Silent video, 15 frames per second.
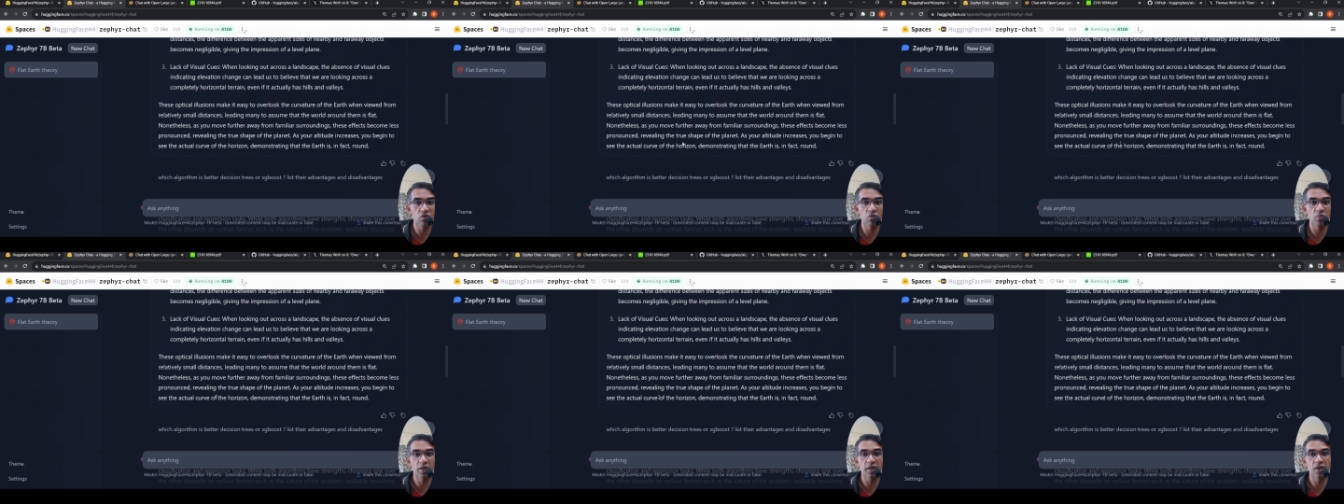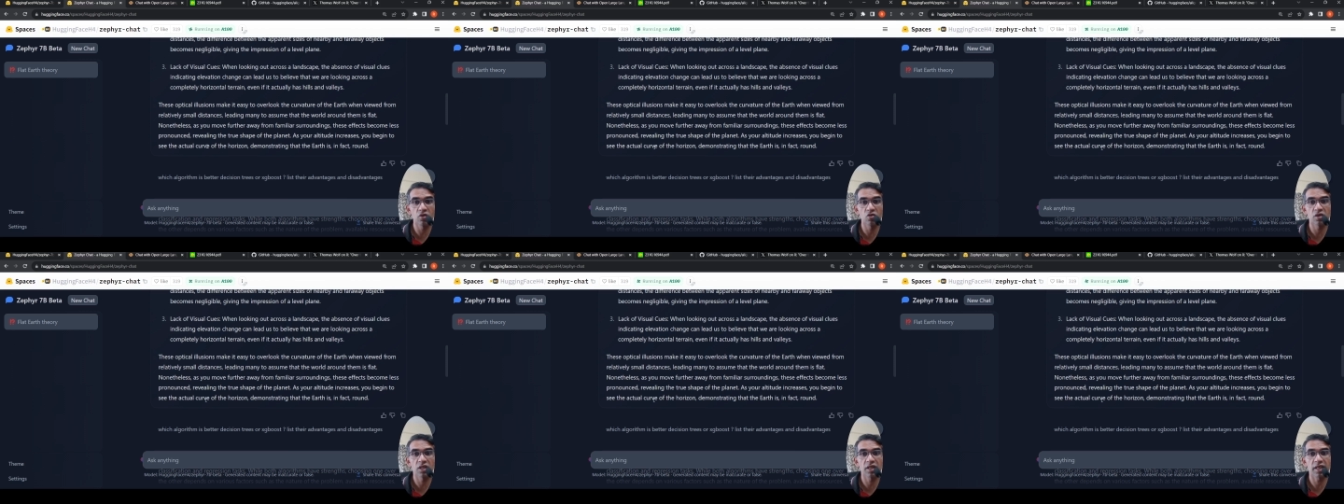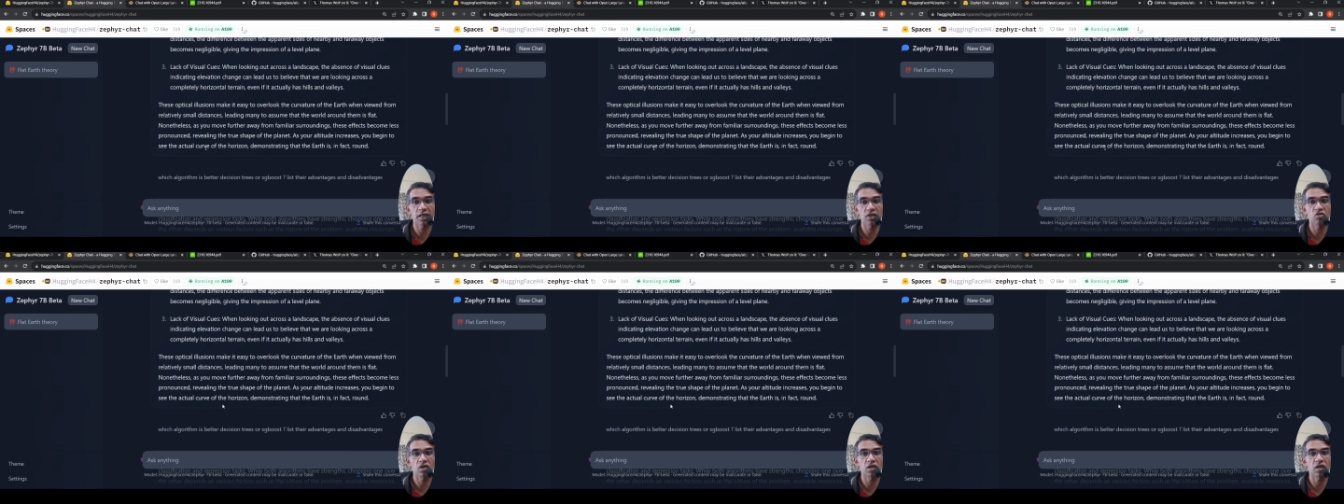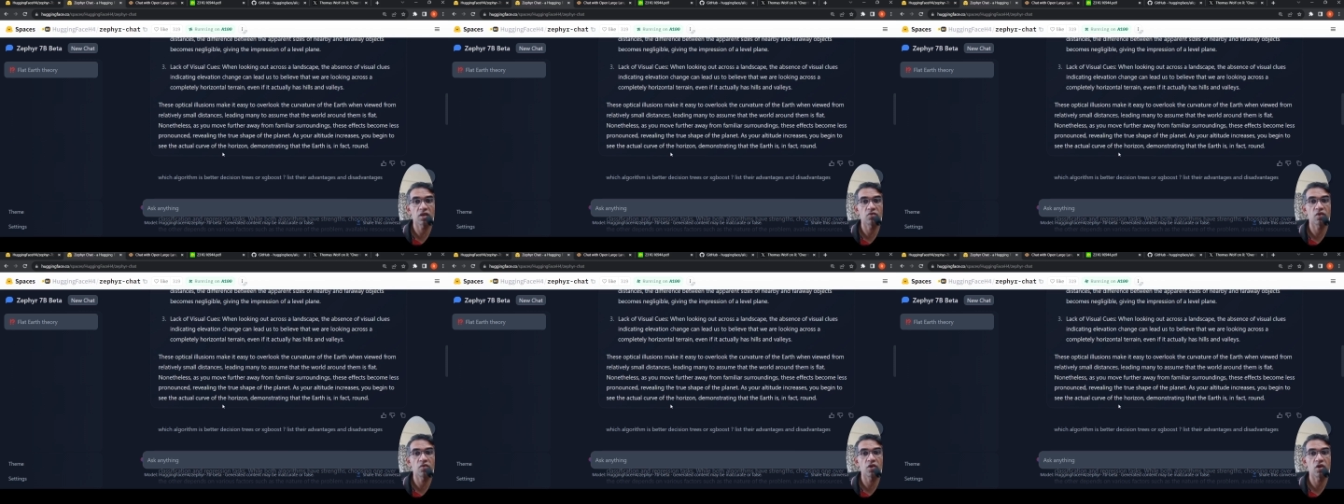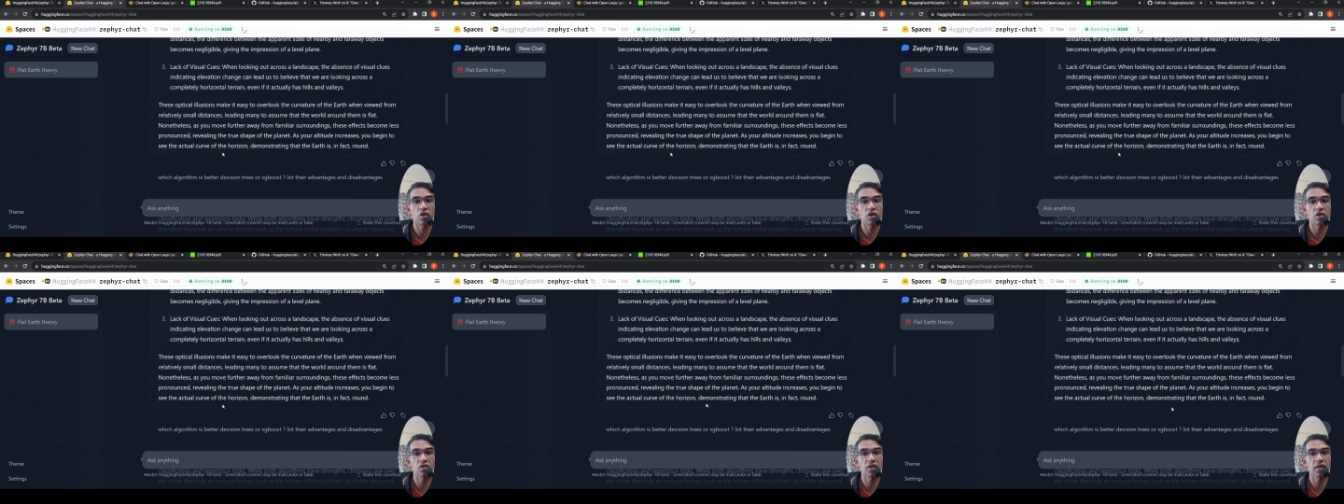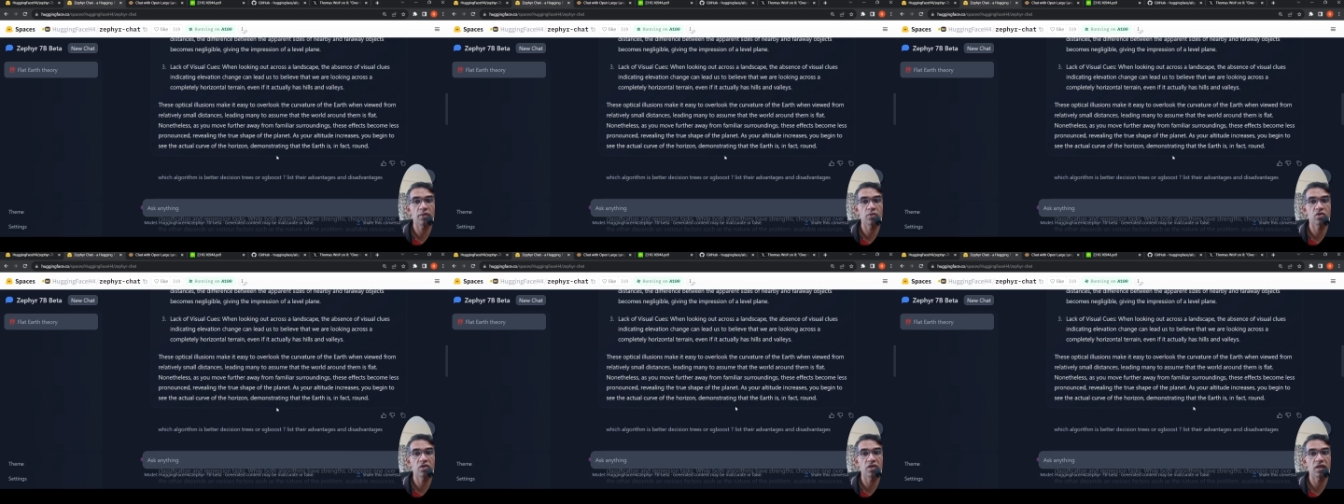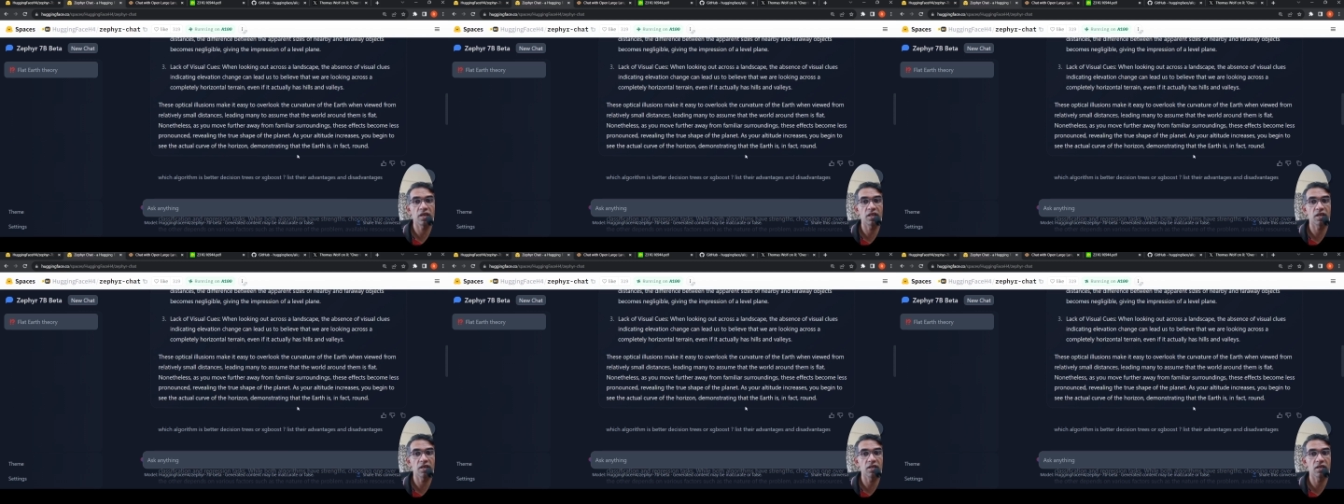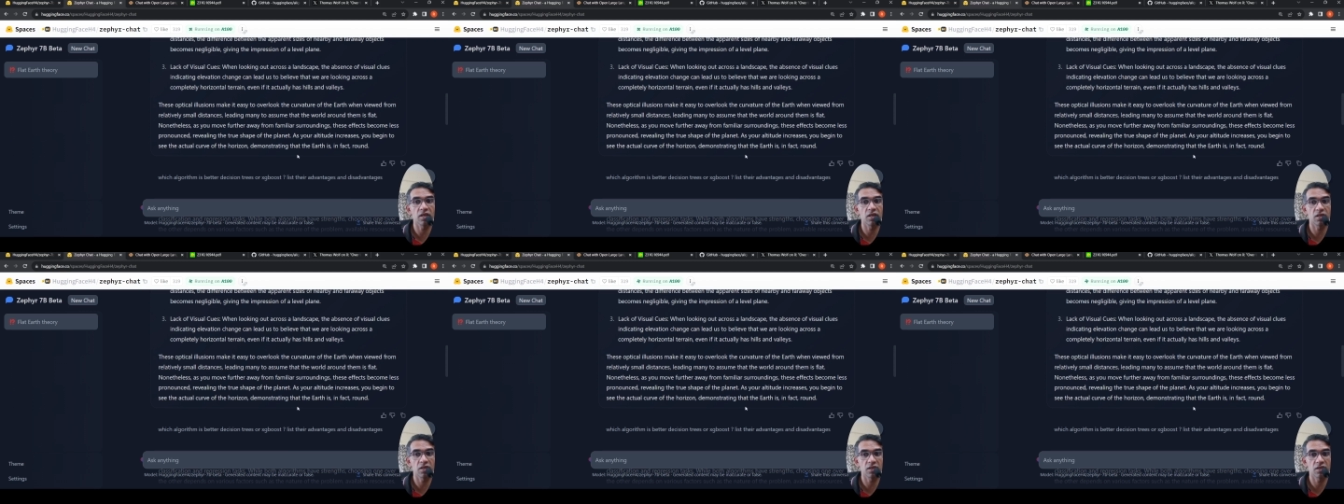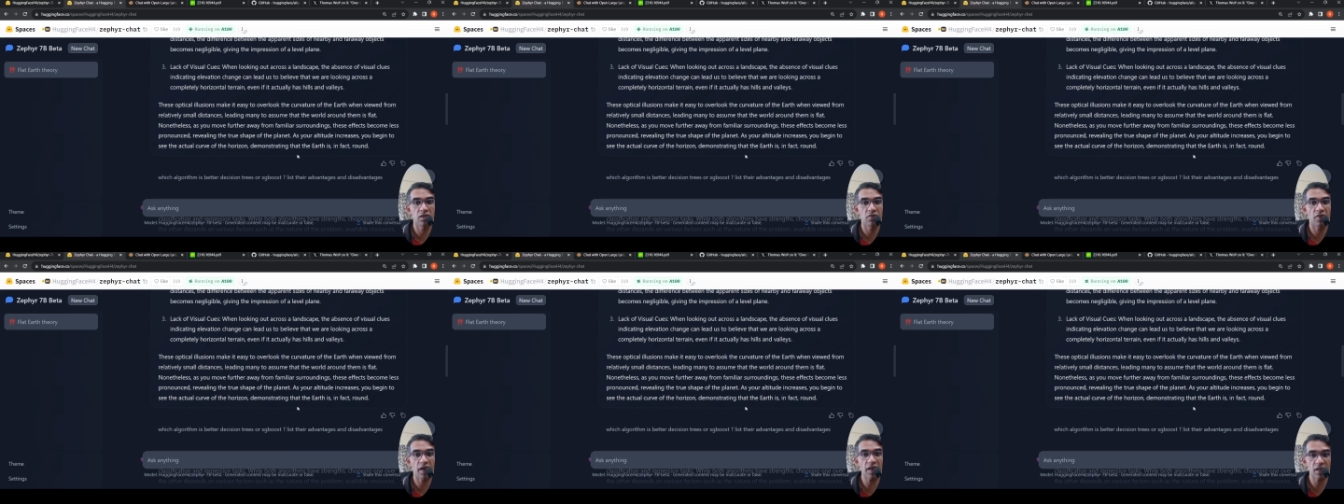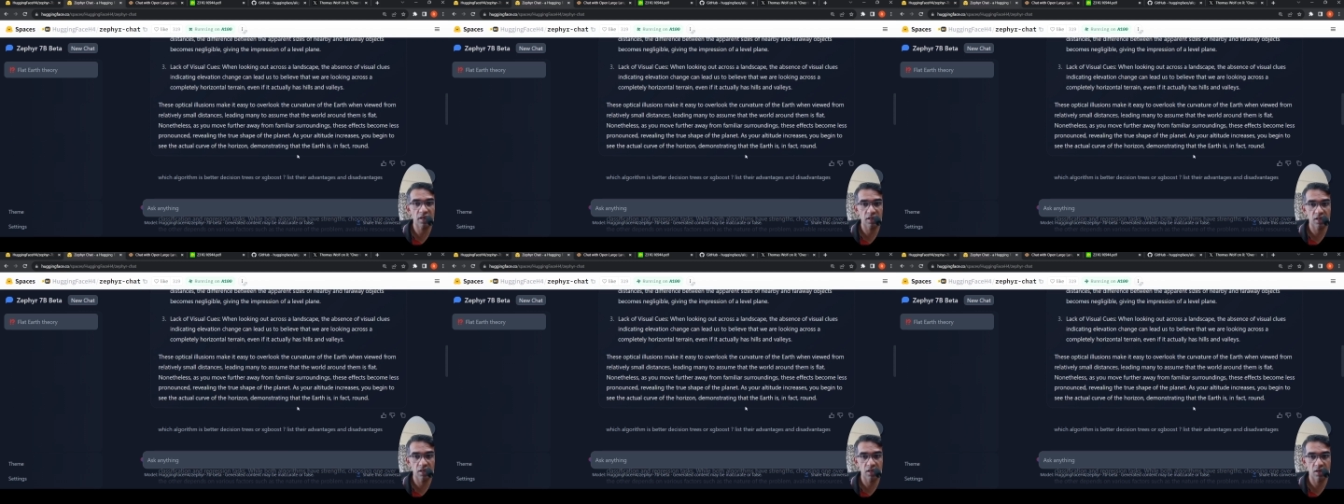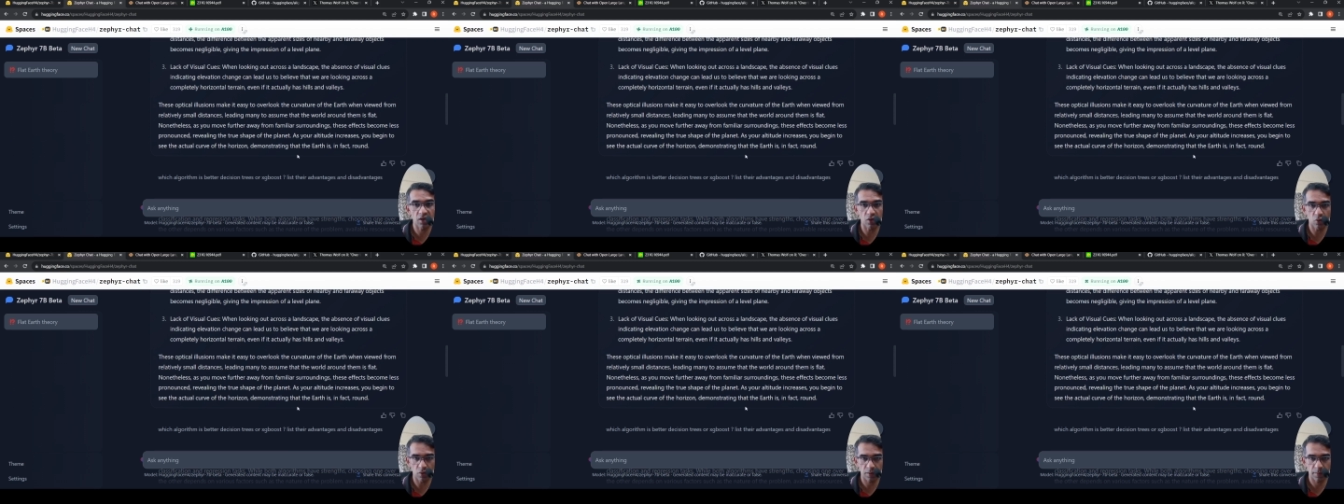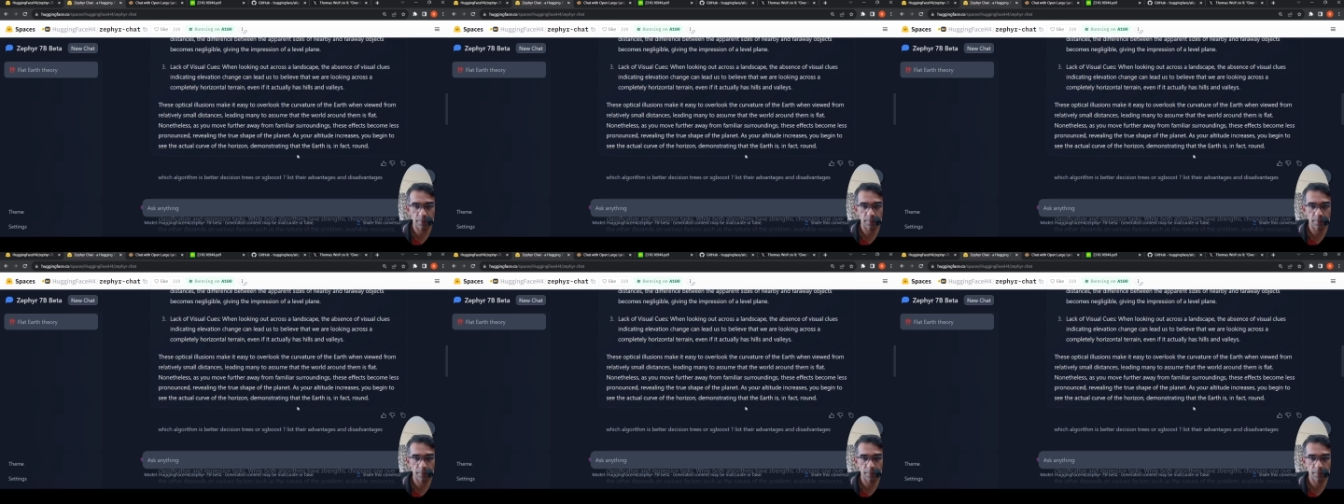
you begin to see the actual curve of the horizon, demonstrating that the earth is in fact round.